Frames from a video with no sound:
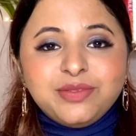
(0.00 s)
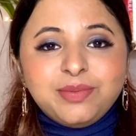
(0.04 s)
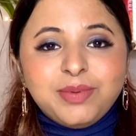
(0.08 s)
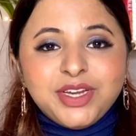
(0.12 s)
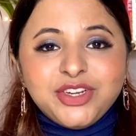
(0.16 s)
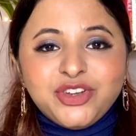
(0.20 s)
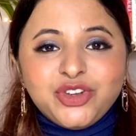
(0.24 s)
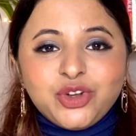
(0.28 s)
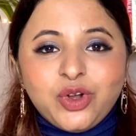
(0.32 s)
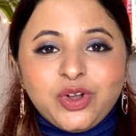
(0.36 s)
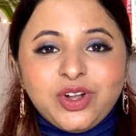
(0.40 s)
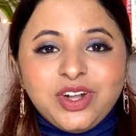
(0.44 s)
my
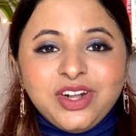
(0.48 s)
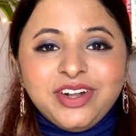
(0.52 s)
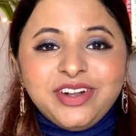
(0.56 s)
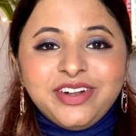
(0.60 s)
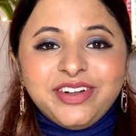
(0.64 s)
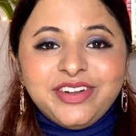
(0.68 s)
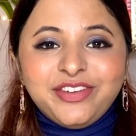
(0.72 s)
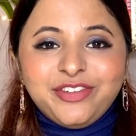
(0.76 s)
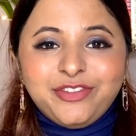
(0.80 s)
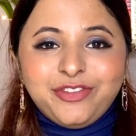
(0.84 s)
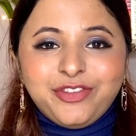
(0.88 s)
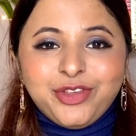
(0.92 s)
short
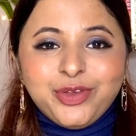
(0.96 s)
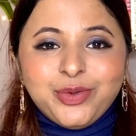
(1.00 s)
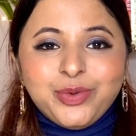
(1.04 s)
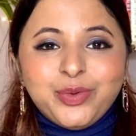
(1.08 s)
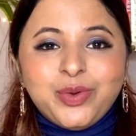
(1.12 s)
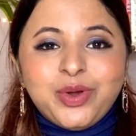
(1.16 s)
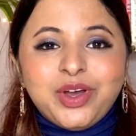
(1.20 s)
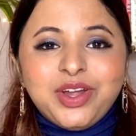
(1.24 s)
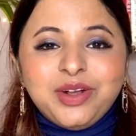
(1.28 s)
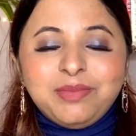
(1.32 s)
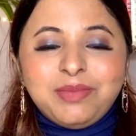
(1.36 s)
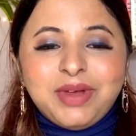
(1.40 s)
little review
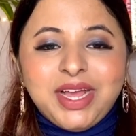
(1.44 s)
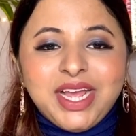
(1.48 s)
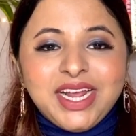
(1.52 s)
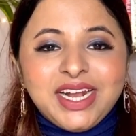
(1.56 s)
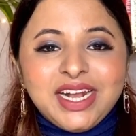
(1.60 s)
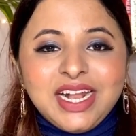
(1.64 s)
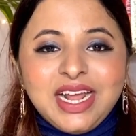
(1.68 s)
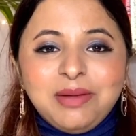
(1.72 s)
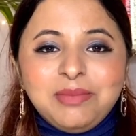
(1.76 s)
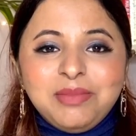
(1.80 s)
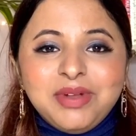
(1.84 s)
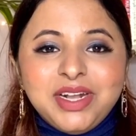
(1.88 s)
on
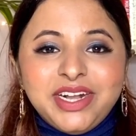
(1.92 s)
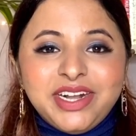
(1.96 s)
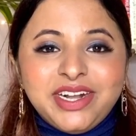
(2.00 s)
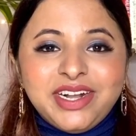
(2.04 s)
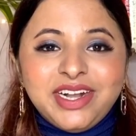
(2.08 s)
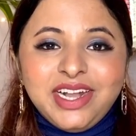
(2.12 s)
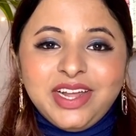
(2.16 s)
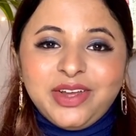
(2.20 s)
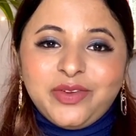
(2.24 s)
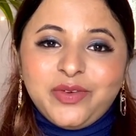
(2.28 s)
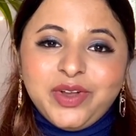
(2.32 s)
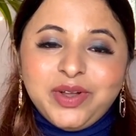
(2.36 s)
MyGlamm Lit
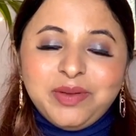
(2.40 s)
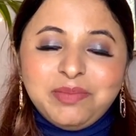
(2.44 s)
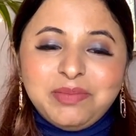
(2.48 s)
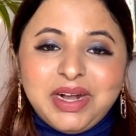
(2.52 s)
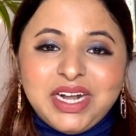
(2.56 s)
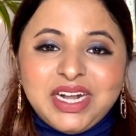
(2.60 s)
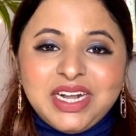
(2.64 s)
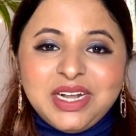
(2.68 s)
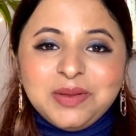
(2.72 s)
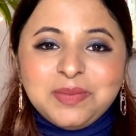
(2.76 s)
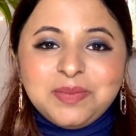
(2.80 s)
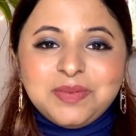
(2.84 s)
Liquid
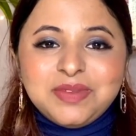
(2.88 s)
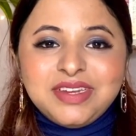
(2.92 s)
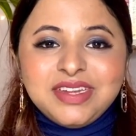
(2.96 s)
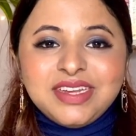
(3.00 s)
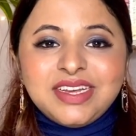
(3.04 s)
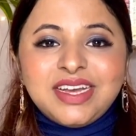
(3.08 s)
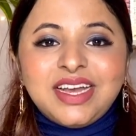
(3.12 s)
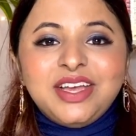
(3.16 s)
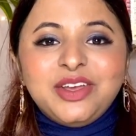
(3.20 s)
Matte Lipstick.